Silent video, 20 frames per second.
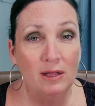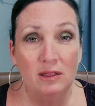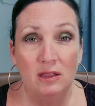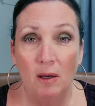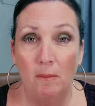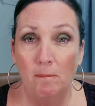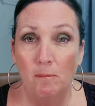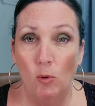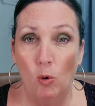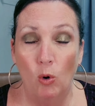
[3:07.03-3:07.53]

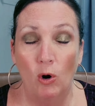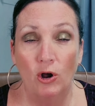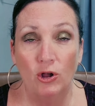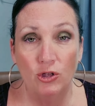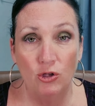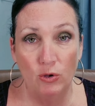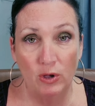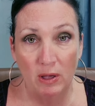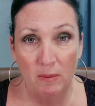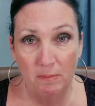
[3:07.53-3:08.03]
the more
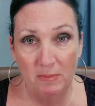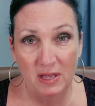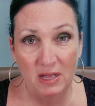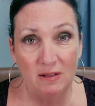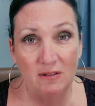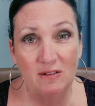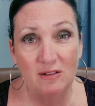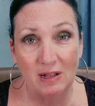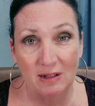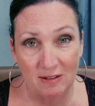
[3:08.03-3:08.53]
you can be
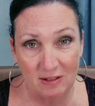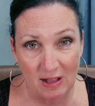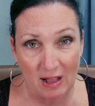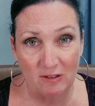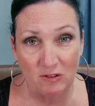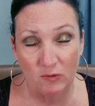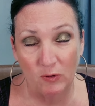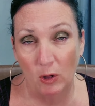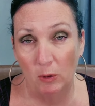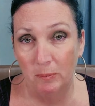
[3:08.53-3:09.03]

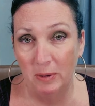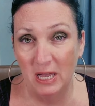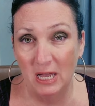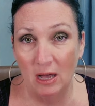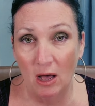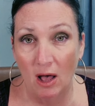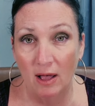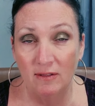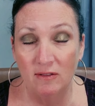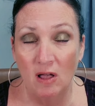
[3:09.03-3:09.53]
successful
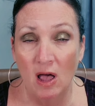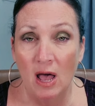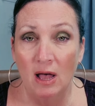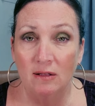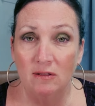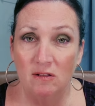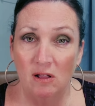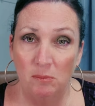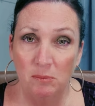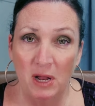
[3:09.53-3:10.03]
because
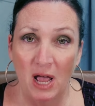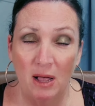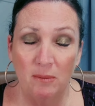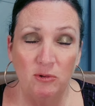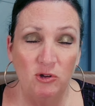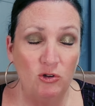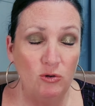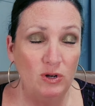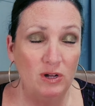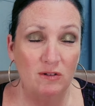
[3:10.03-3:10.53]

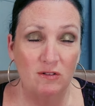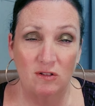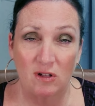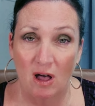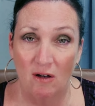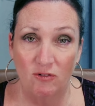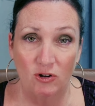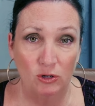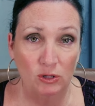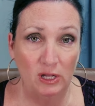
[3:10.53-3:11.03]
sometimes you
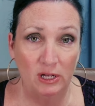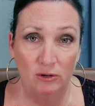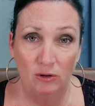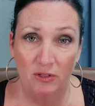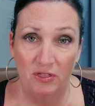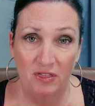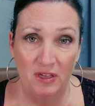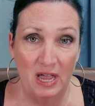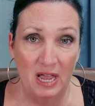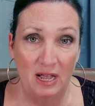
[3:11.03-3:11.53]
discover
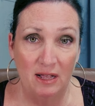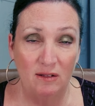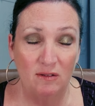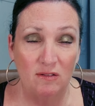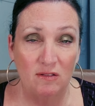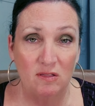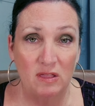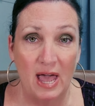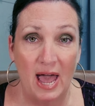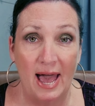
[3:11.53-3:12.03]
little
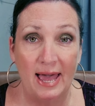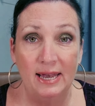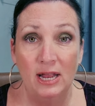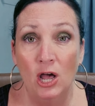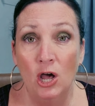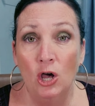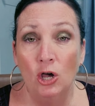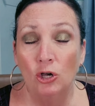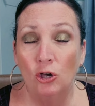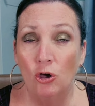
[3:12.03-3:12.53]
things that
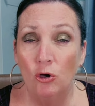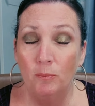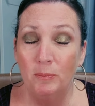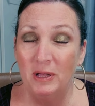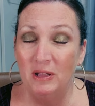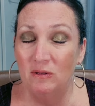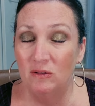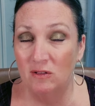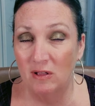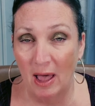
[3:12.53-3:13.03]
could
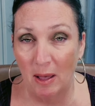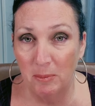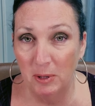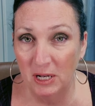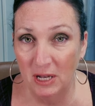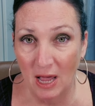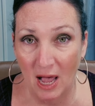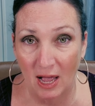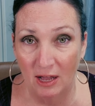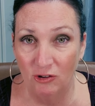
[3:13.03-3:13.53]
be
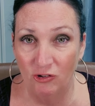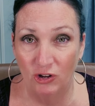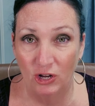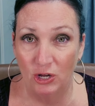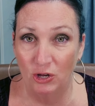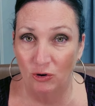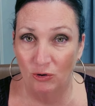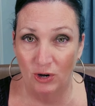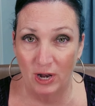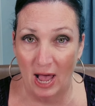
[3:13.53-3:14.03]

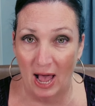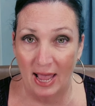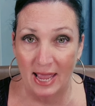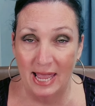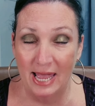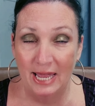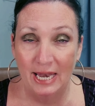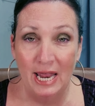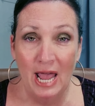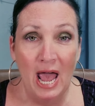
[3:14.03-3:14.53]
sabotaging your
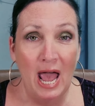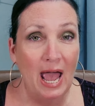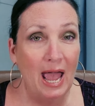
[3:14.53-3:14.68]
diet